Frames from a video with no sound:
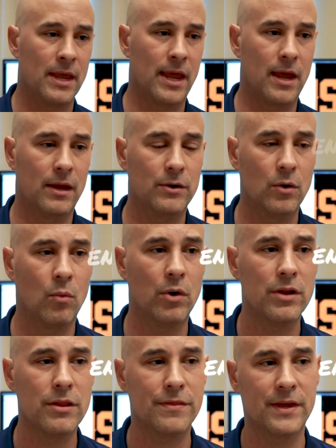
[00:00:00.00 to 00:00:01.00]
And
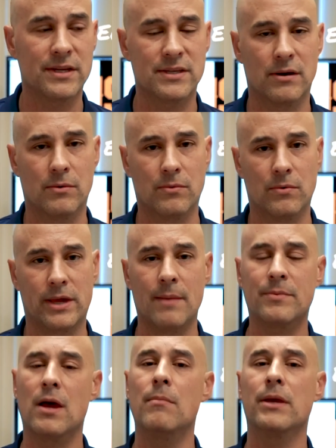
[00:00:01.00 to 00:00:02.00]
one of the things that
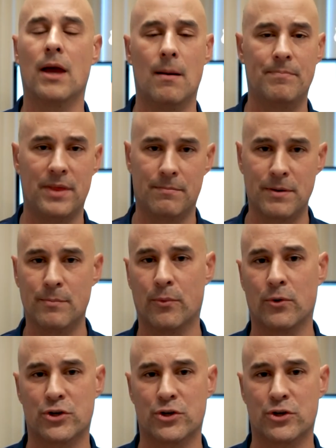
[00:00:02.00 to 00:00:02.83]
kept coming up that people were